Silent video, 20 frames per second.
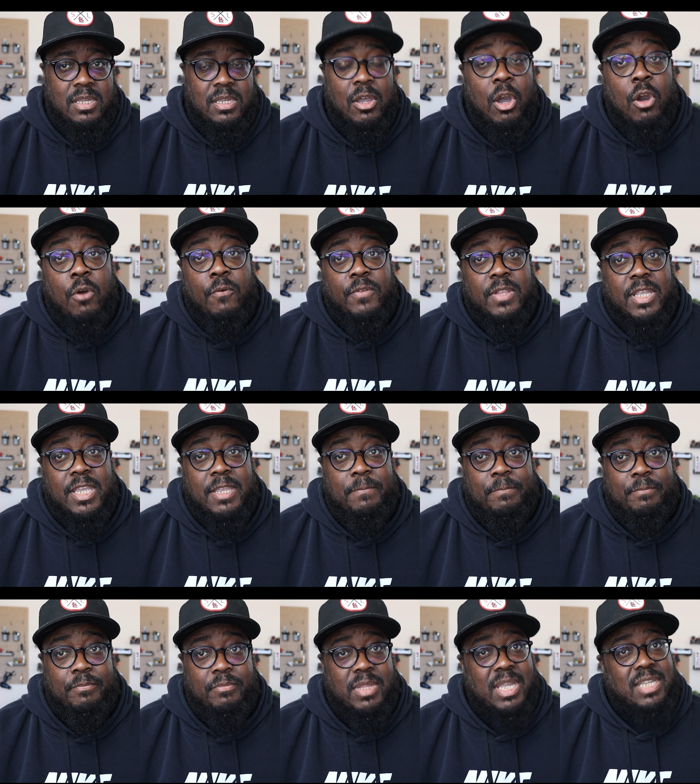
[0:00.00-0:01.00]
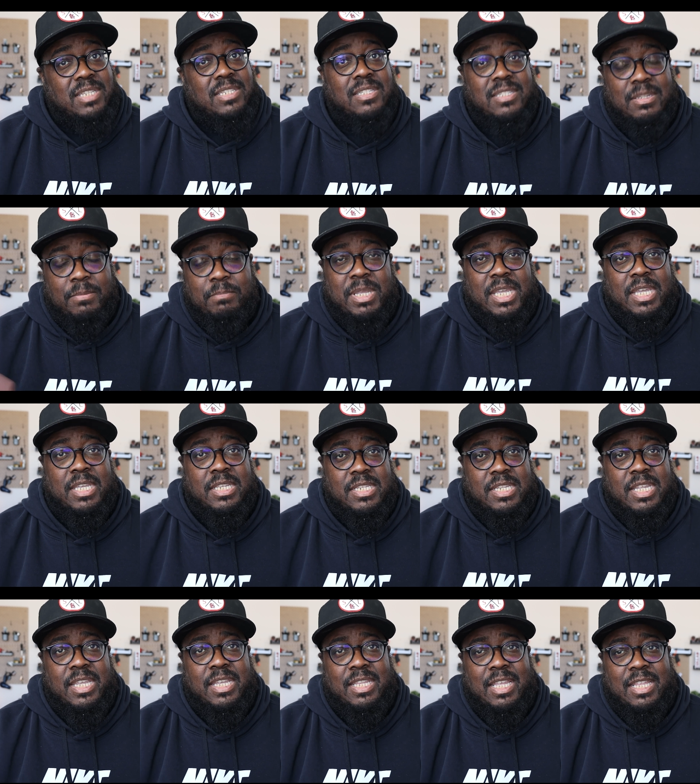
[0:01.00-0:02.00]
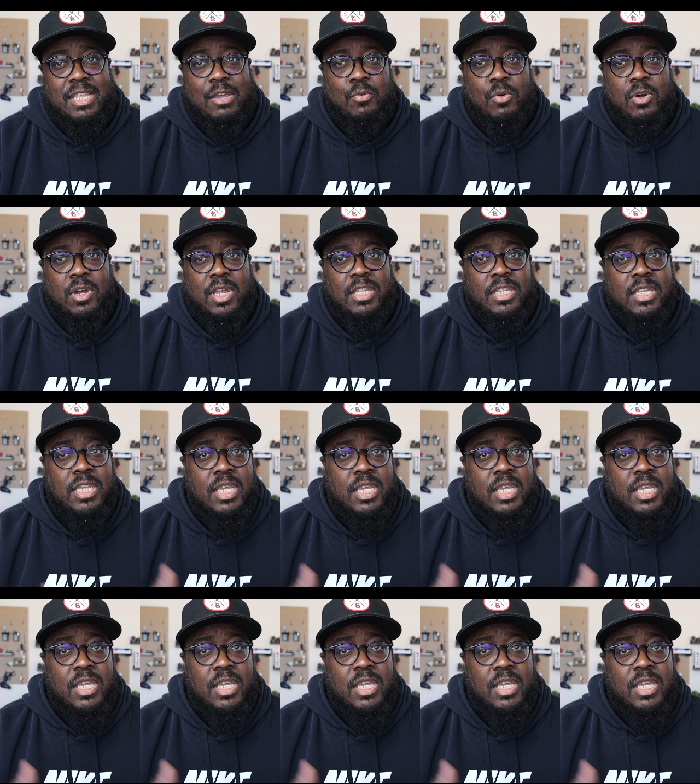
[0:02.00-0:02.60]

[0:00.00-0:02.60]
Hopefully. That's the biggest thing that I want.